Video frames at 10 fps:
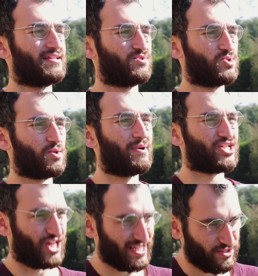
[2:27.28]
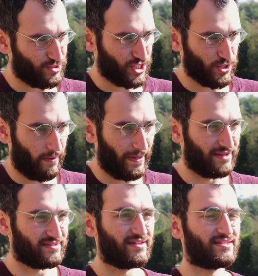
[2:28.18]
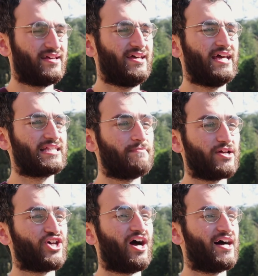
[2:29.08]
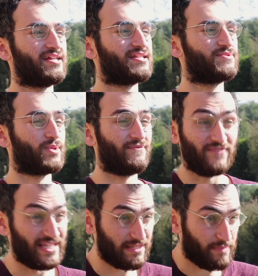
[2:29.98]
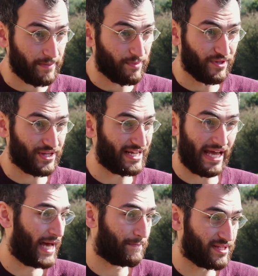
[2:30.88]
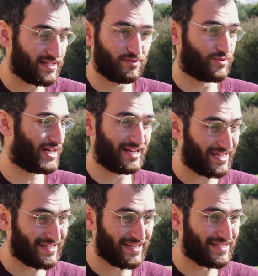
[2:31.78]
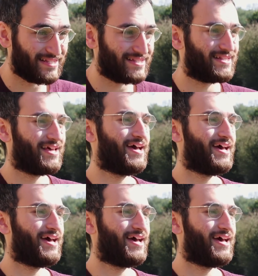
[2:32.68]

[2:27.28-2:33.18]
there's also much less you can do about it. It's much harder to convince people that it happens or that it exists.